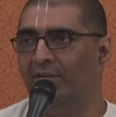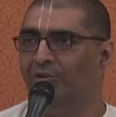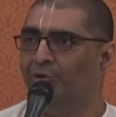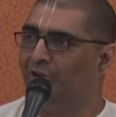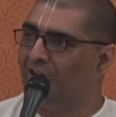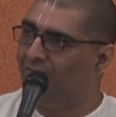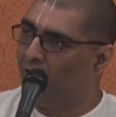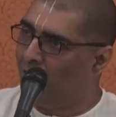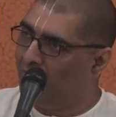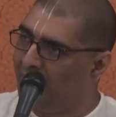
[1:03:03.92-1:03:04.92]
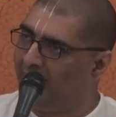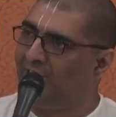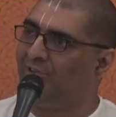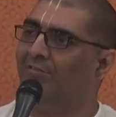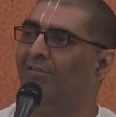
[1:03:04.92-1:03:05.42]
you just follow the
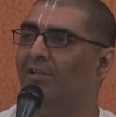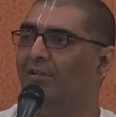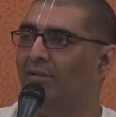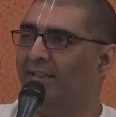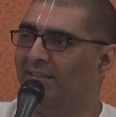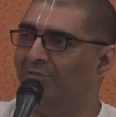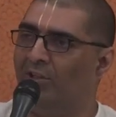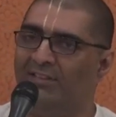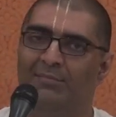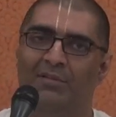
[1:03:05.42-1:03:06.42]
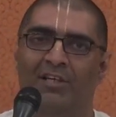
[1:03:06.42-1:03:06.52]
trends of the world. Like say, for example,